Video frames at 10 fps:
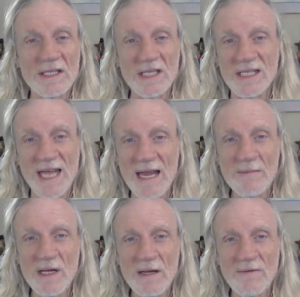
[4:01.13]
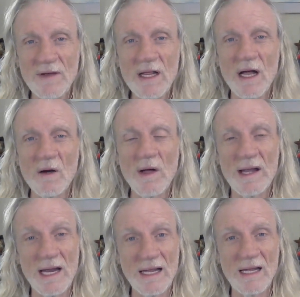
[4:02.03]
It's a 10-minute video,
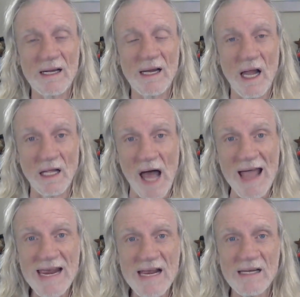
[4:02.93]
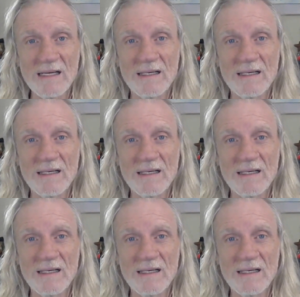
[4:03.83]
and I get a like.